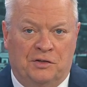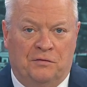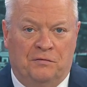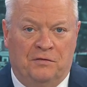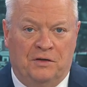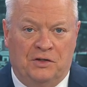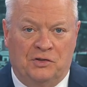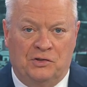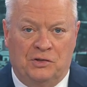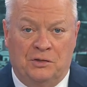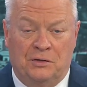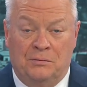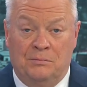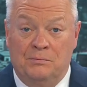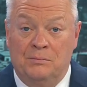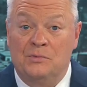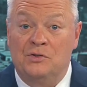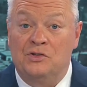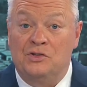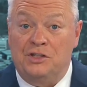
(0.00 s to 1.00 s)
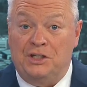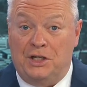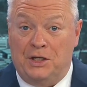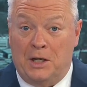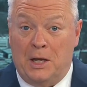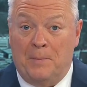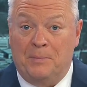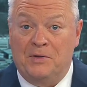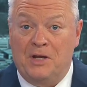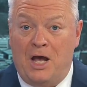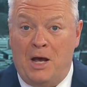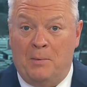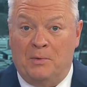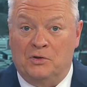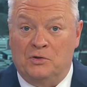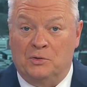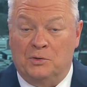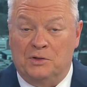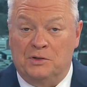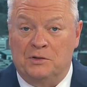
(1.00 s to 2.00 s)
in vision, see an
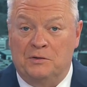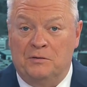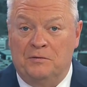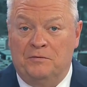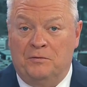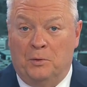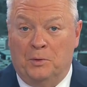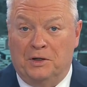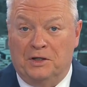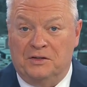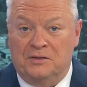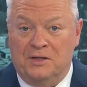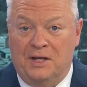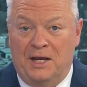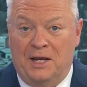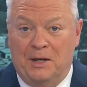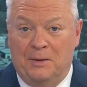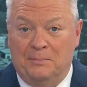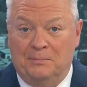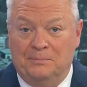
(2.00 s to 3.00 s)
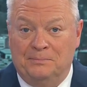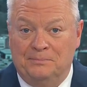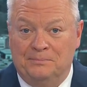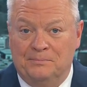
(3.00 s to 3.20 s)
optometrist for an exam.